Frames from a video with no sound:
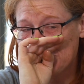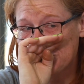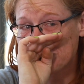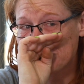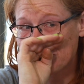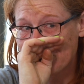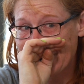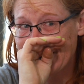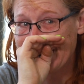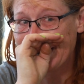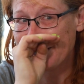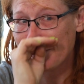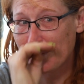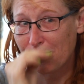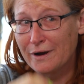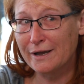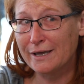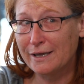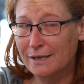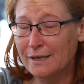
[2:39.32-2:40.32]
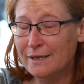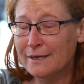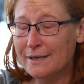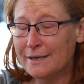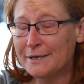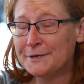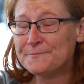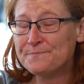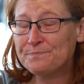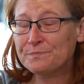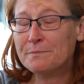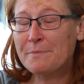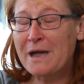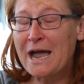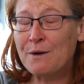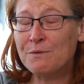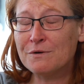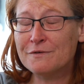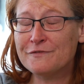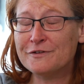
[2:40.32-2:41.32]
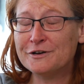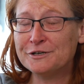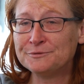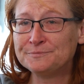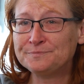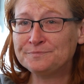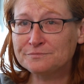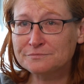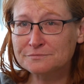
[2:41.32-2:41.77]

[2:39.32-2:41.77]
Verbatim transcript: was really quite powerful.